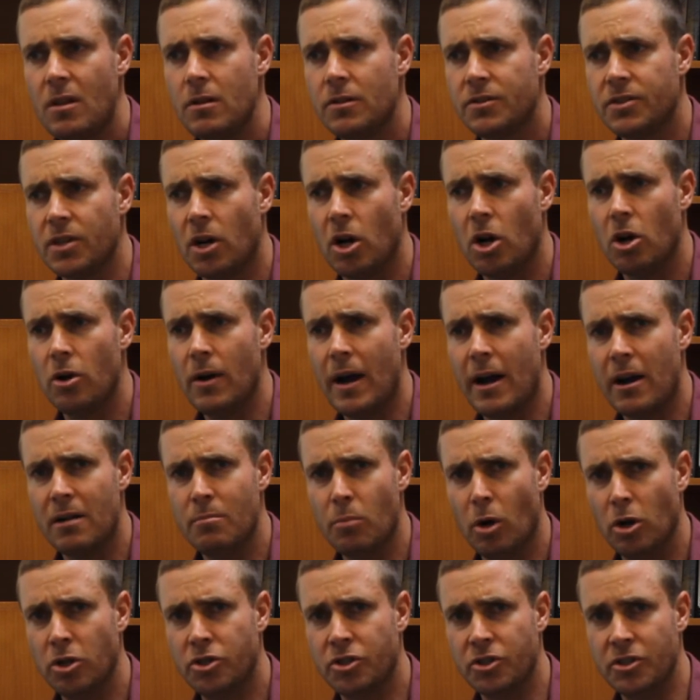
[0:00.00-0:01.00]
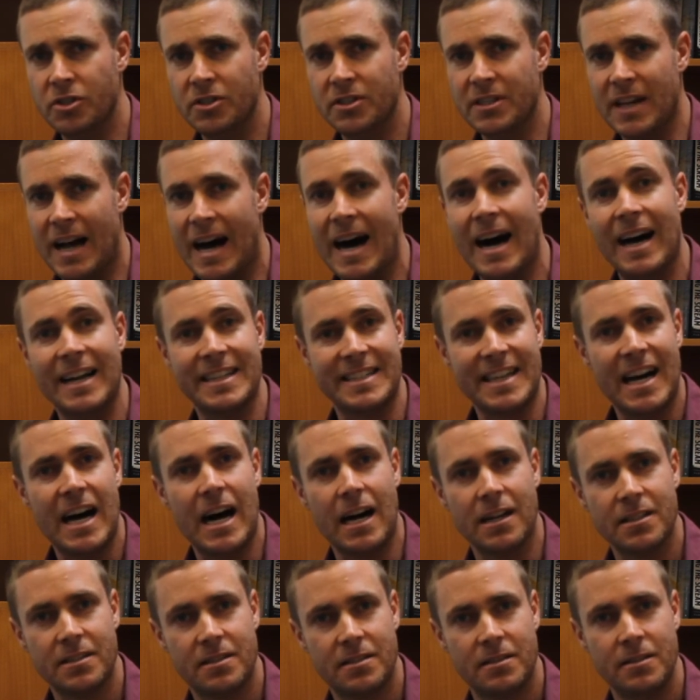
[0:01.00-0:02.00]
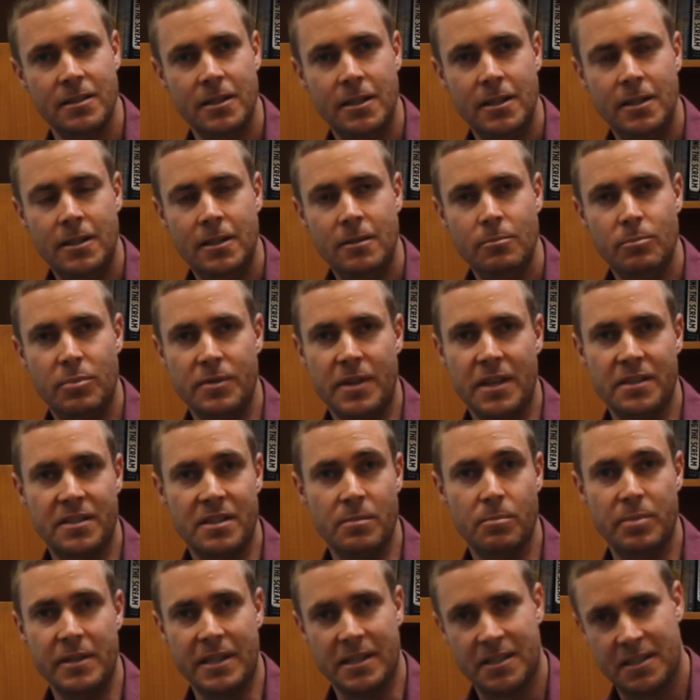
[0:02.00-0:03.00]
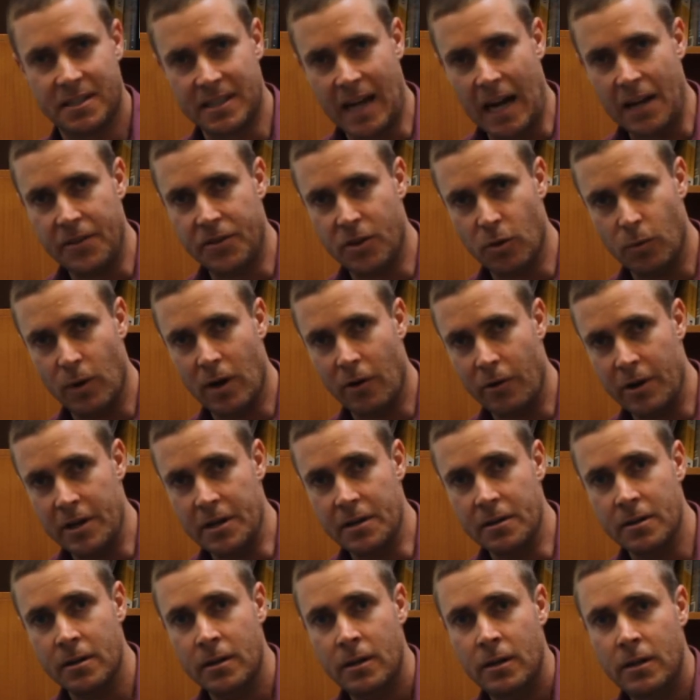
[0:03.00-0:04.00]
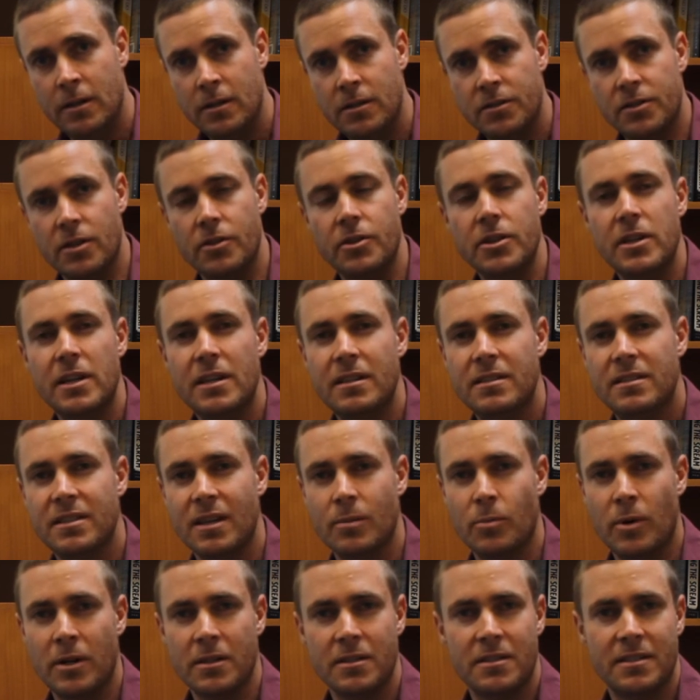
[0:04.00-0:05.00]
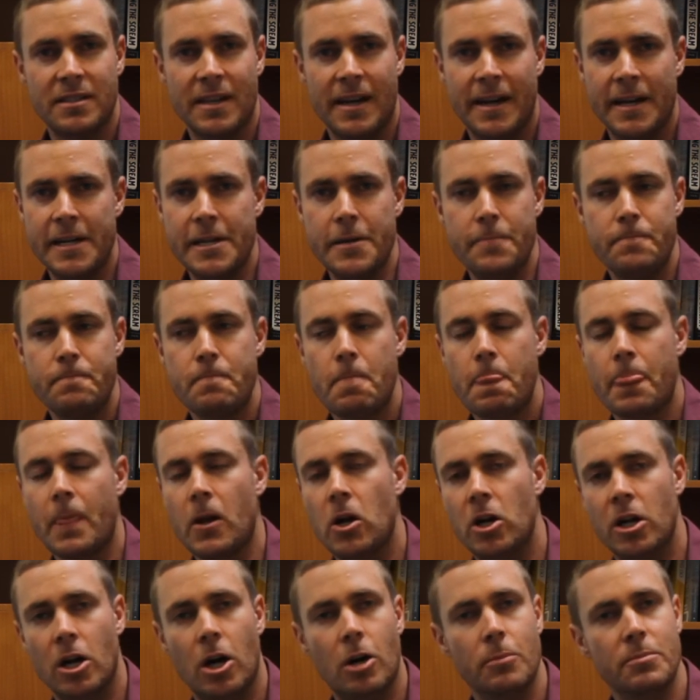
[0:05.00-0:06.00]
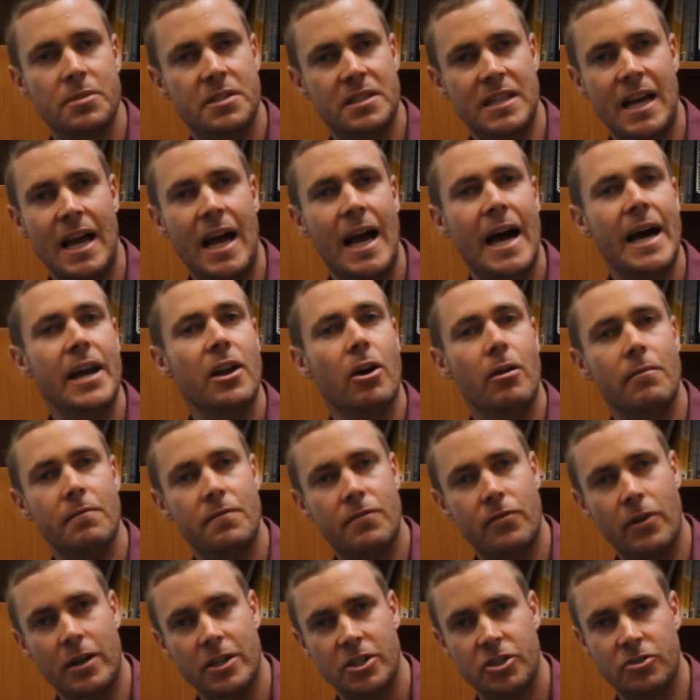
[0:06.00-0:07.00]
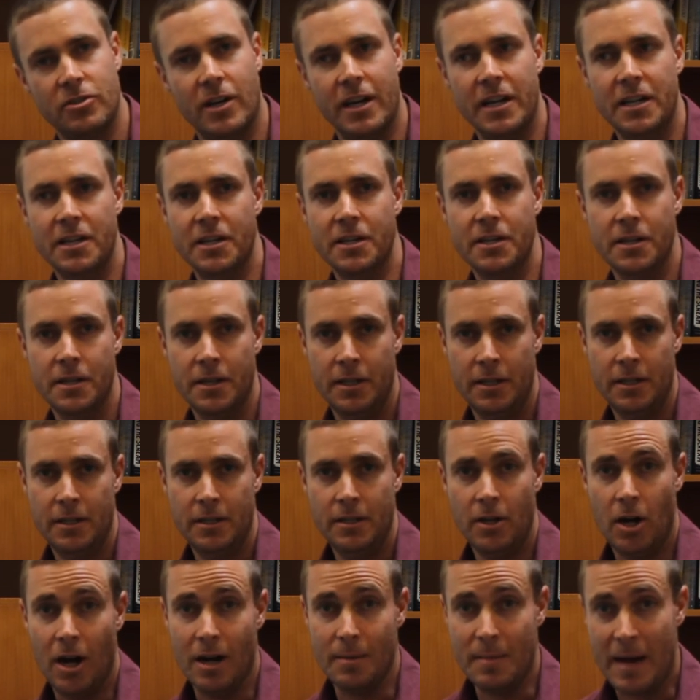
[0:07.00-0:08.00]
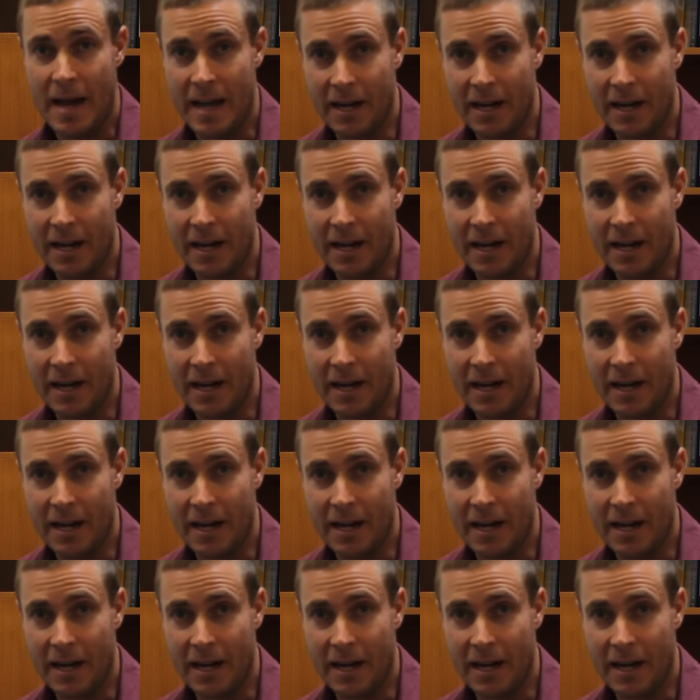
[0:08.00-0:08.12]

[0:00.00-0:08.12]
So our emotions aren't us, but they're simply a state that we're in. So if you hear someone say, oh, I'm sad, I'm frustrated, I'm